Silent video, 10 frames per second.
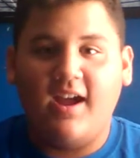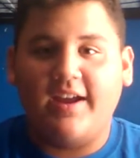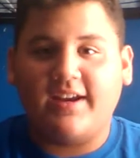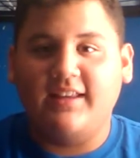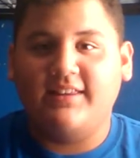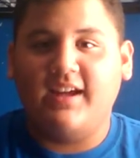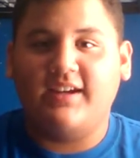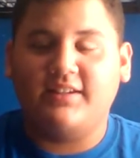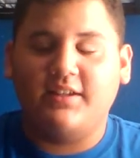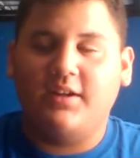I got the
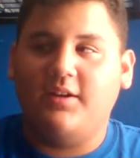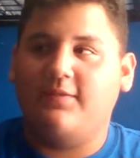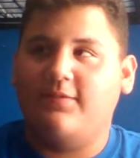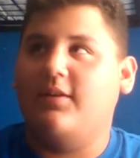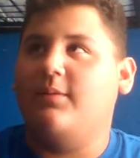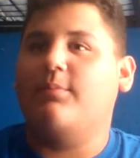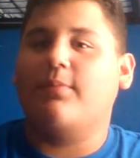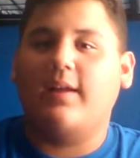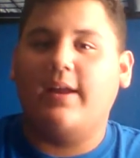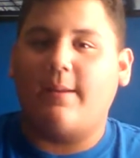idea from
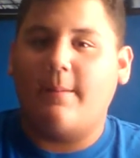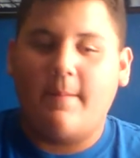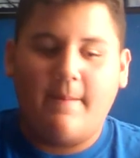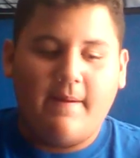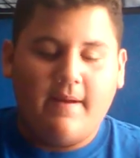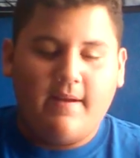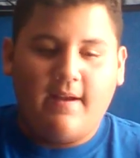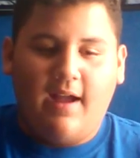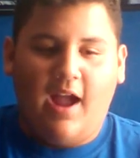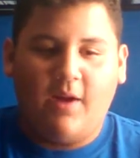like
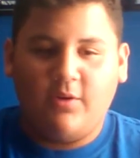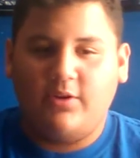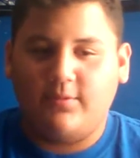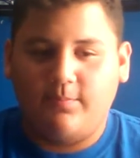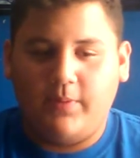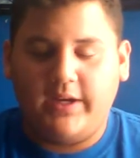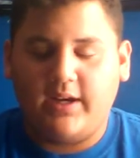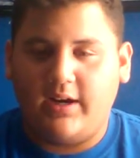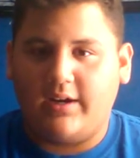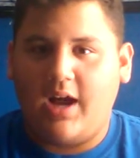I was
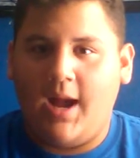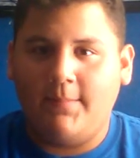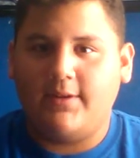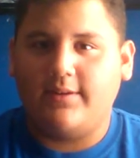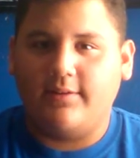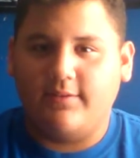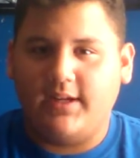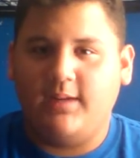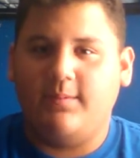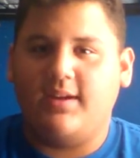picking out comments to
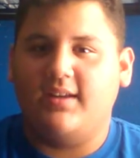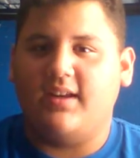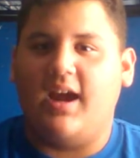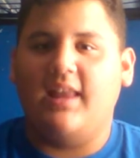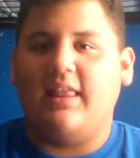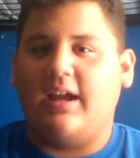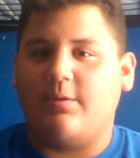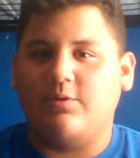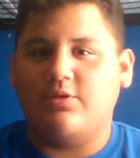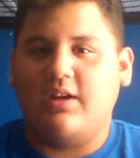read because I
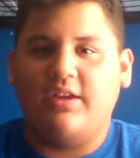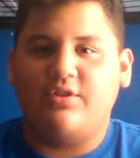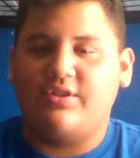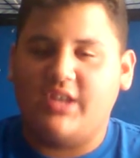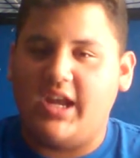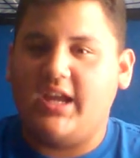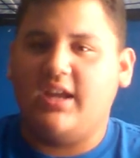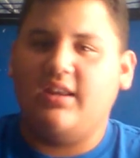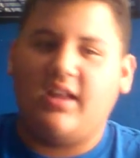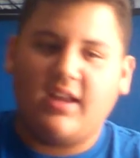like what you guys are
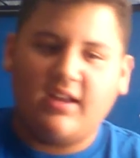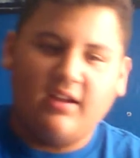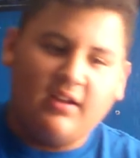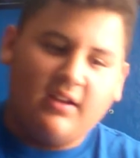saying. Like